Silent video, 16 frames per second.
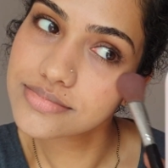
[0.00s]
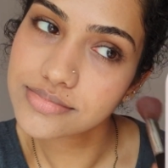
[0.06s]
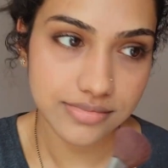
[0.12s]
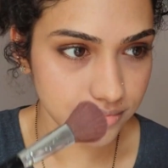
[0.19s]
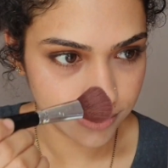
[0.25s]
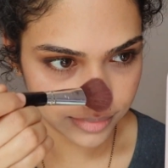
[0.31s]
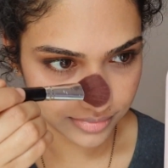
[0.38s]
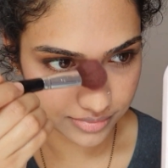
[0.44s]

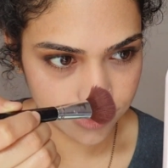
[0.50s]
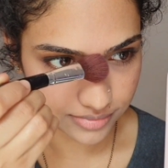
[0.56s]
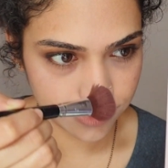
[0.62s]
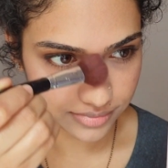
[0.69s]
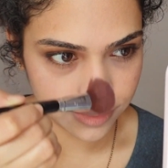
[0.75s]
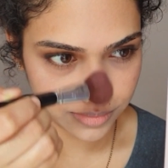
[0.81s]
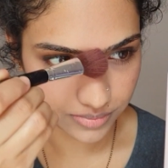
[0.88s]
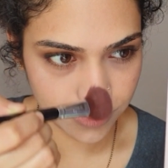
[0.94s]
I'm also
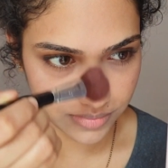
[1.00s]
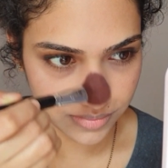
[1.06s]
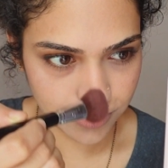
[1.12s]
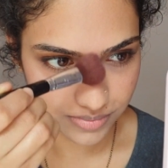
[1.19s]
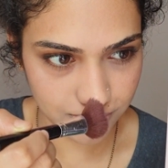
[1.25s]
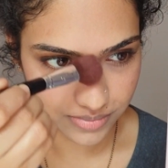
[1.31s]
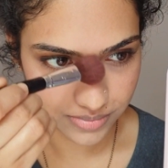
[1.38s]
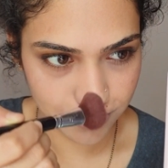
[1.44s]

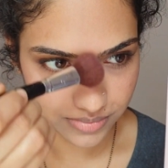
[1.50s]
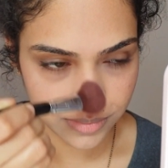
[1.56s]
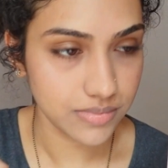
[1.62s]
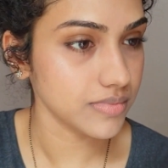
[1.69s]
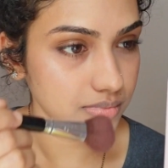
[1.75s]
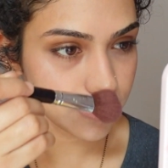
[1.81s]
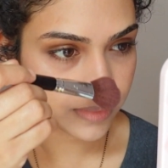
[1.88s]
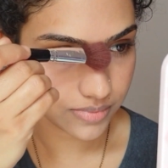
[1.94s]
applying it
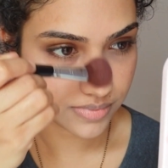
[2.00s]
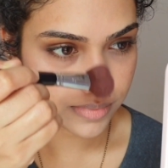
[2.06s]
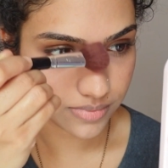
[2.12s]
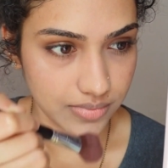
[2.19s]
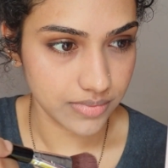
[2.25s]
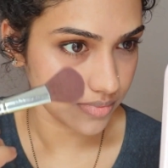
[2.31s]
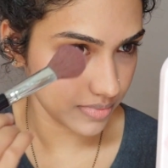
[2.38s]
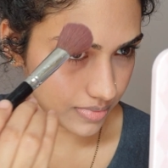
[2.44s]
a
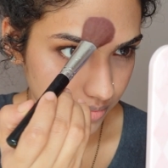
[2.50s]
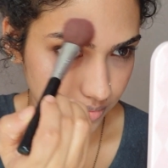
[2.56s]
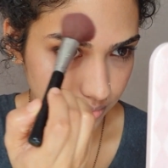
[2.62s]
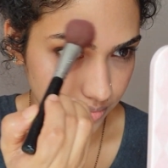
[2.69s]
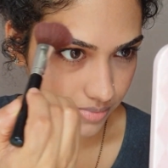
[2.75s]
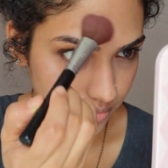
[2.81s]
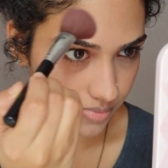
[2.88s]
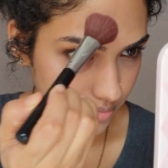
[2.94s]
bit
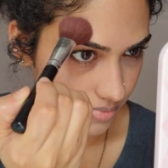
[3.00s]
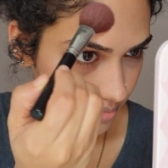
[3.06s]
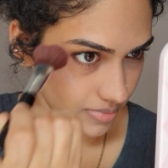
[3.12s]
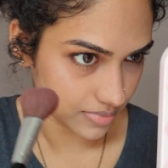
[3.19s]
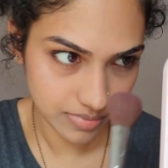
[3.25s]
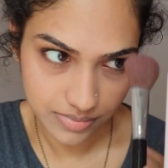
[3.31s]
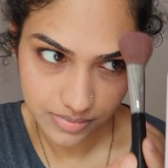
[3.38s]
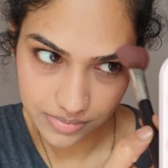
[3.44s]
on my
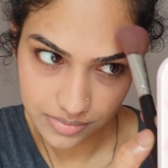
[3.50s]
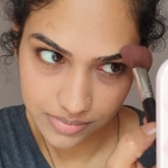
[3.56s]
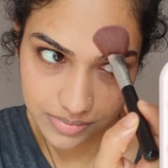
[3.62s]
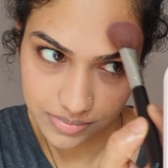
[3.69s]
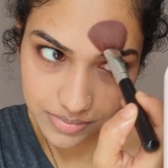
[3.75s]
forehead.